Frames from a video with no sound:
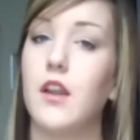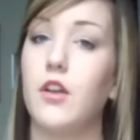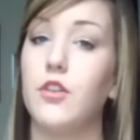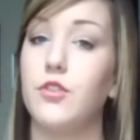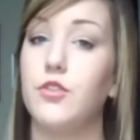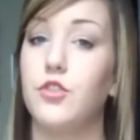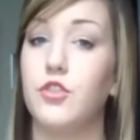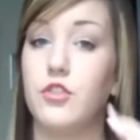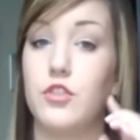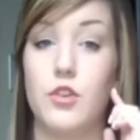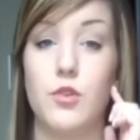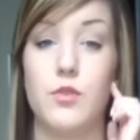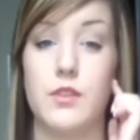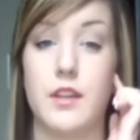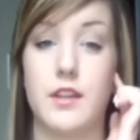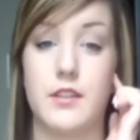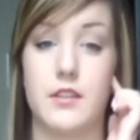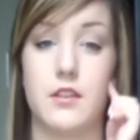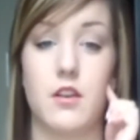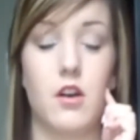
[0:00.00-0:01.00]
I'll just use
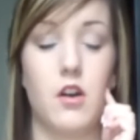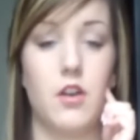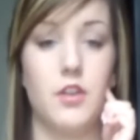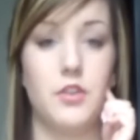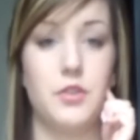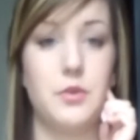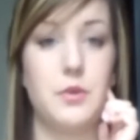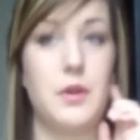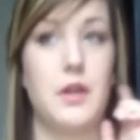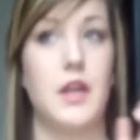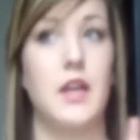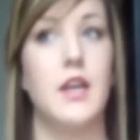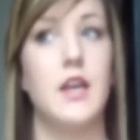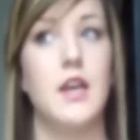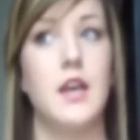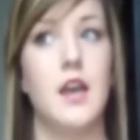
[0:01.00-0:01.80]
it as contour